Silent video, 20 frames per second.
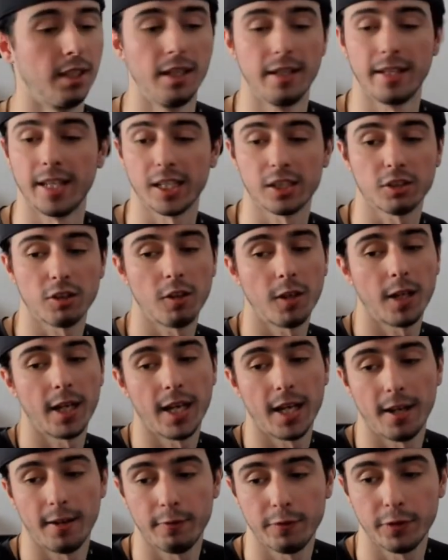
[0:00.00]
That's all I
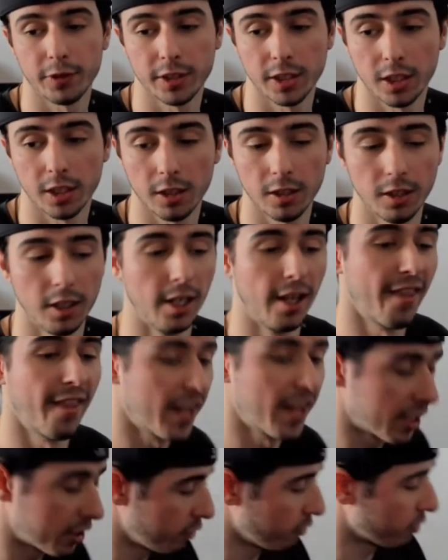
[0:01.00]
have for y'all.
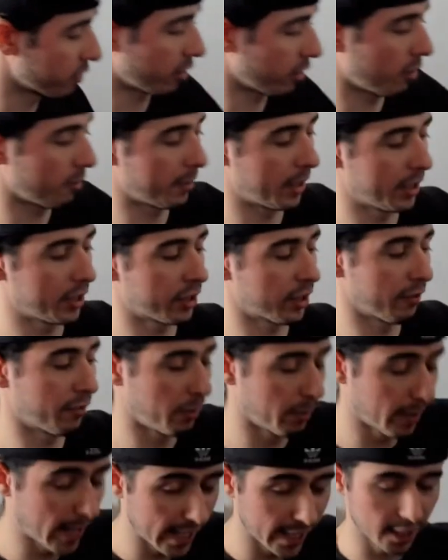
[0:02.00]
Thank you so much. If you
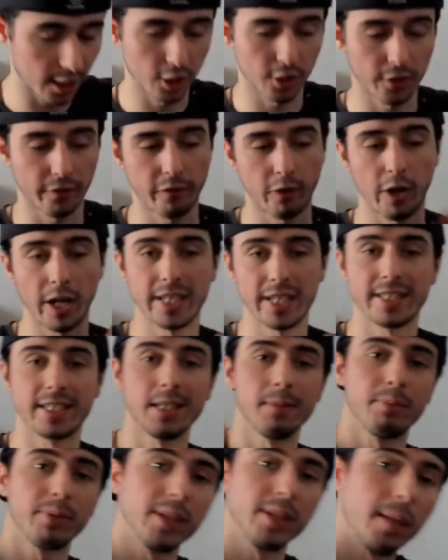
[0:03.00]
made it this far, I
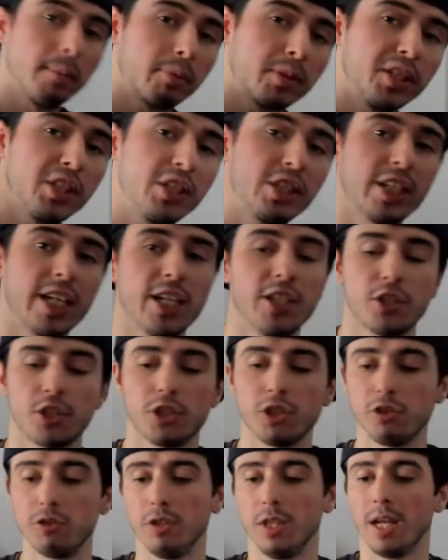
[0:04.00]
deeply appreciate
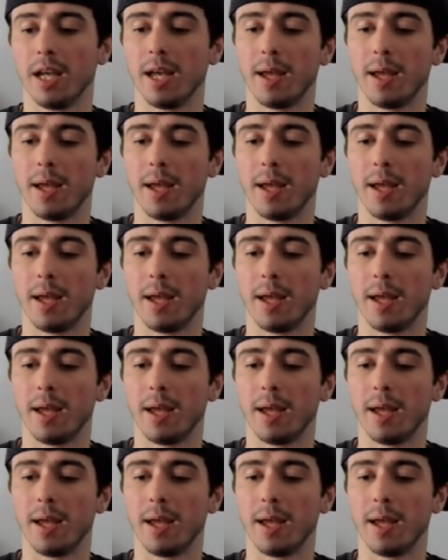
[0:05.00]
you.